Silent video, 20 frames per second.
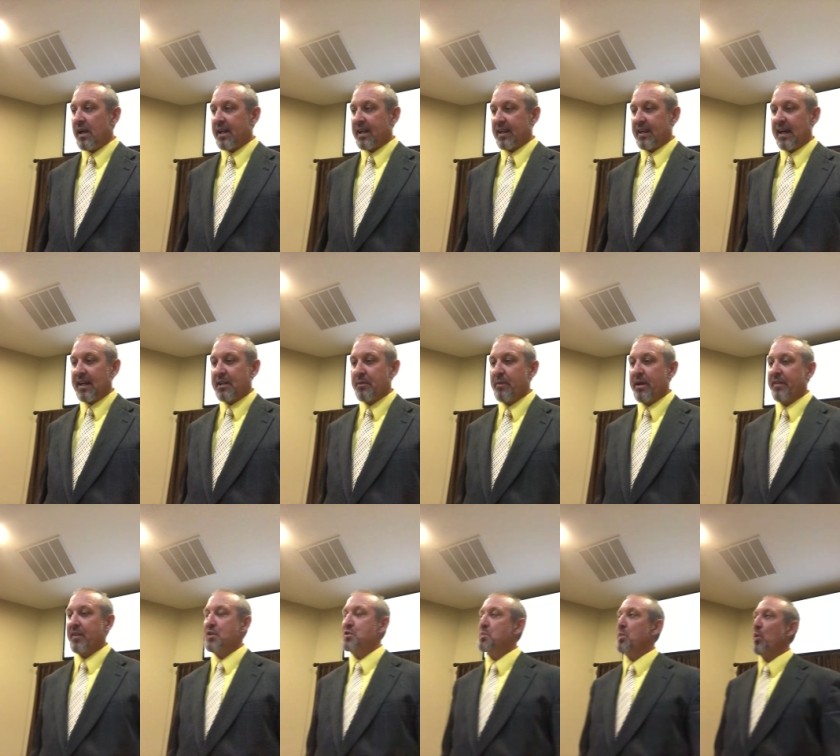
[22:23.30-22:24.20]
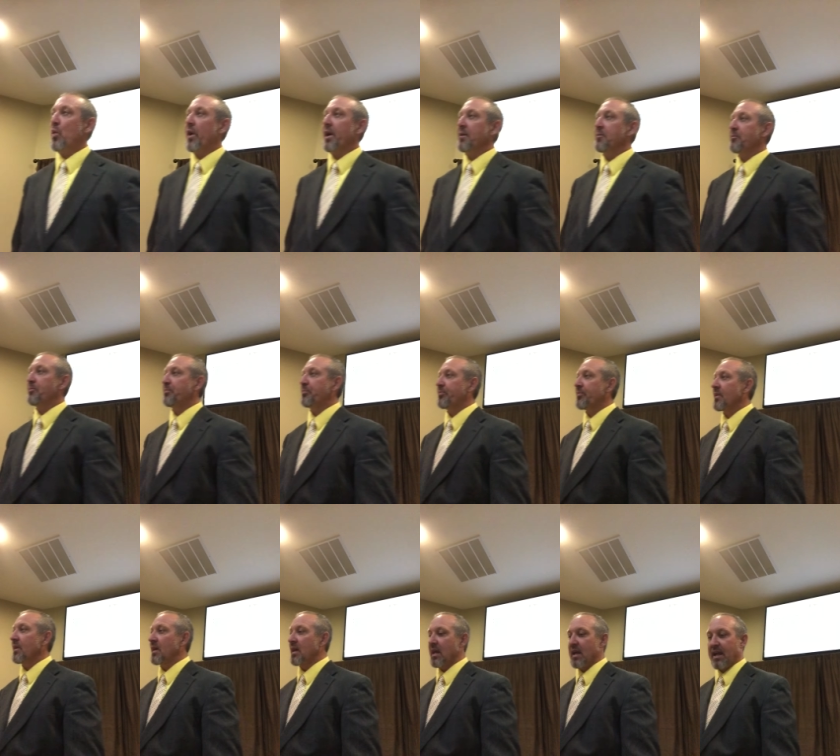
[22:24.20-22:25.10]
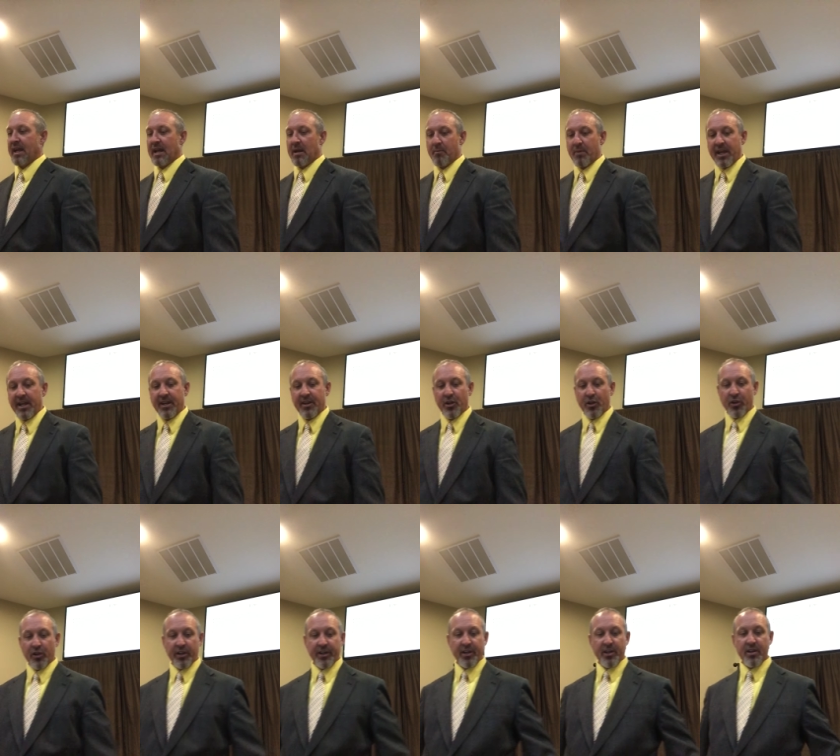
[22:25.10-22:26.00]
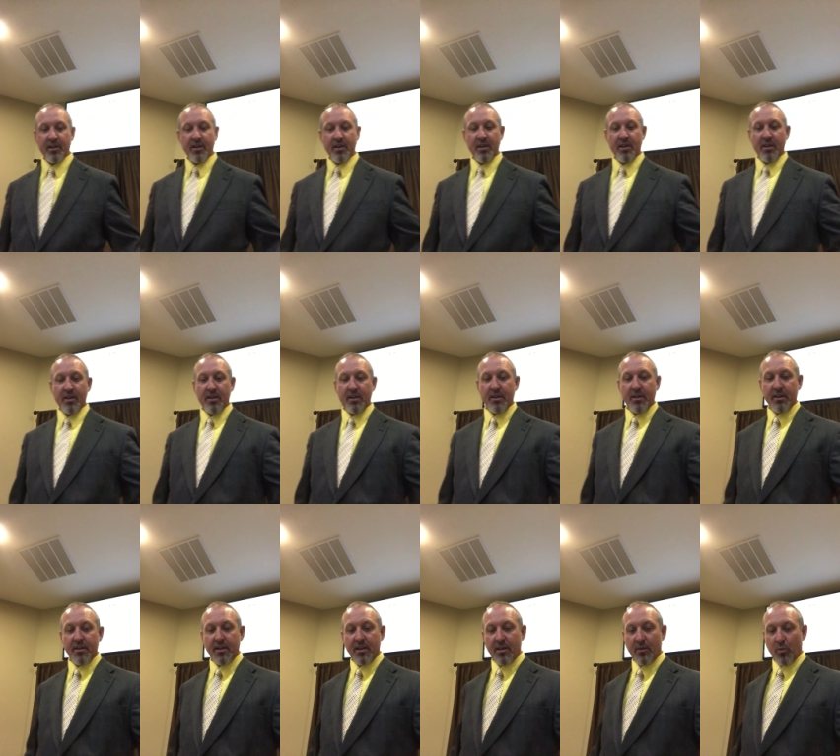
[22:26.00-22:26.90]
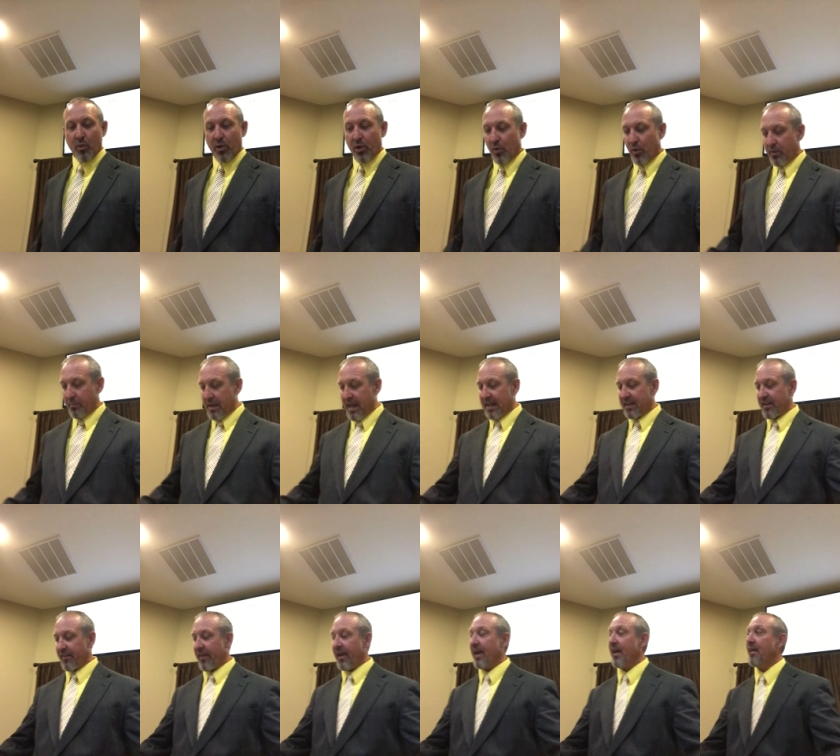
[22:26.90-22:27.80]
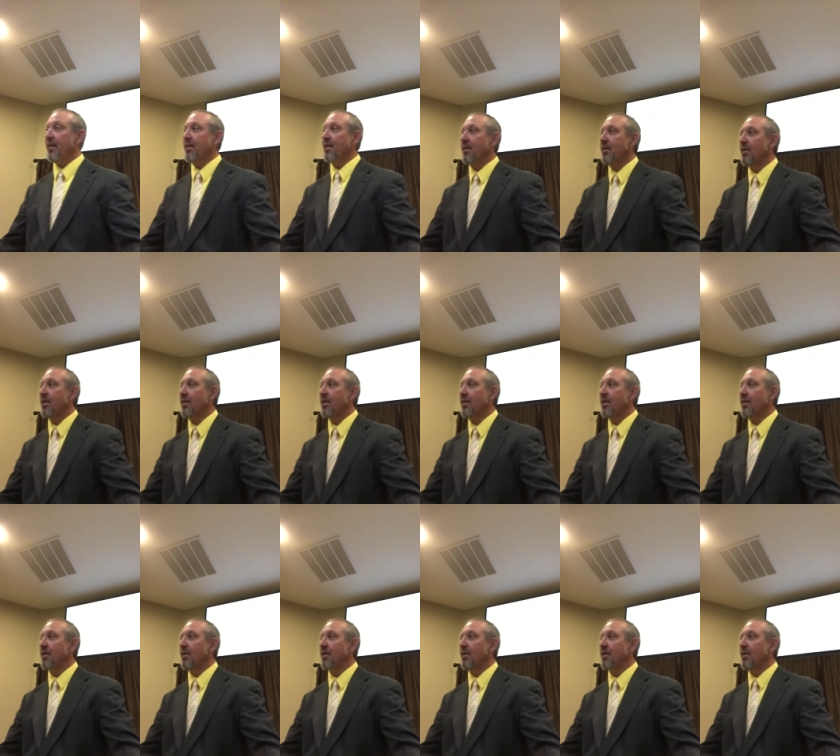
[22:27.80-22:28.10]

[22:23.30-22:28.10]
And I'd like to make this point. And I made it earlier, and we're going back to that.